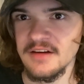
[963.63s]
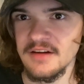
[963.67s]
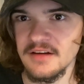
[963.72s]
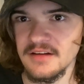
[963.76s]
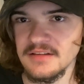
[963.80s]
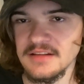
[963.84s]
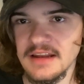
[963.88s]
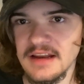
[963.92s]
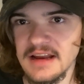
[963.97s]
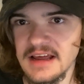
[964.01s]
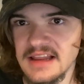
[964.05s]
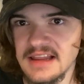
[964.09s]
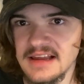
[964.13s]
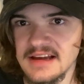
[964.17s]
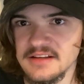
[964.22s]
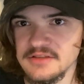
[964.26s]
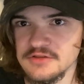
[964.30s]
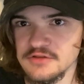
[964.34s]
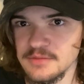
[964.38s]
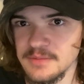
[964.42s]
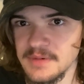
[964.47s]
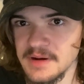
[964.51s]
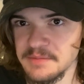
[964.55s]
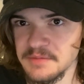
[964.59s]
than I
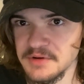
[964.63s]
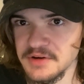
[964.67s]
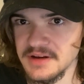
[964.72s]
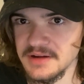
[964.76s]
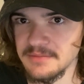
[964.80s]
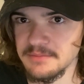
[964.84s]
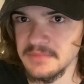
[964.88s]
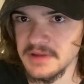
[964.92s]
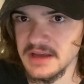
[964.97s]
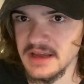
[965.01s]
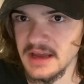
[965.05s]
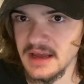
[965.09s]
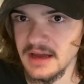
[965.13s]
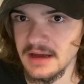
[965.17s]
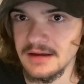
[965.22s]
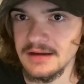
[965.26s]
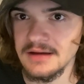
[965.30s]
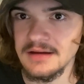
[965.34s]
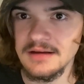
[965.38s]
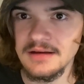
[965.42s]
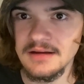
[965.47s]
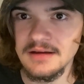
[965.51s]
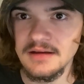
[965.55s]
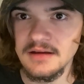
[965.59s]
last remembered him being.
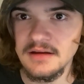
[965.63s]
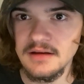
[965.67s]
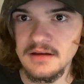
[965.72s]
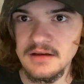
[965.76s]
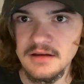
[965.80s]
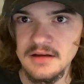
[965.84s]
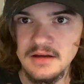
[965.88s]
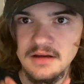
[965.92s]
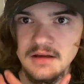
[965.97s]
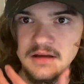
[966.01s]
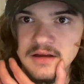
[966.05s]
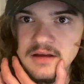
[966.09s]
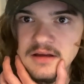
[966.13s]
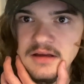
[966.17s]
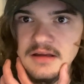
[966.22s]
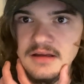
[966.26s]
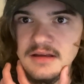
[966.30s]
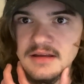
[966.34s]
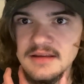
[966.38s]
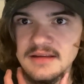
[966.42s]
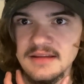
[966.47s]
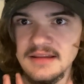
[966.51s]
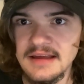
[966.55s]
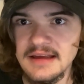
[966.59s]

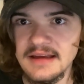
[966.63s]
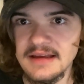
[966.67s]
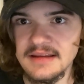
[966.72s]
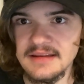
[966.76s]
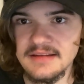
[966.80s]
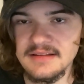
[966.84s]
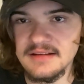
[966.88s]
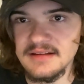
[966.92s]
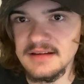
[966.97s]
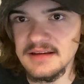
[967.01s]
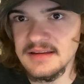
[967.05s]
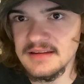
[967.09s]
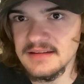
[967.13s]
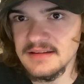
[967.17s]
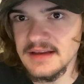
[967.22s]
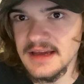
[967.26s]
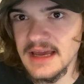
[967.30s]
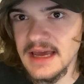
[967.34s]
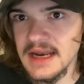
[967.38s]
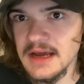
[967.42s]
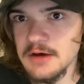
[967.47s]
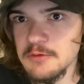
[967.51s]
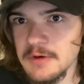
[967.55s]
Like, is he gaining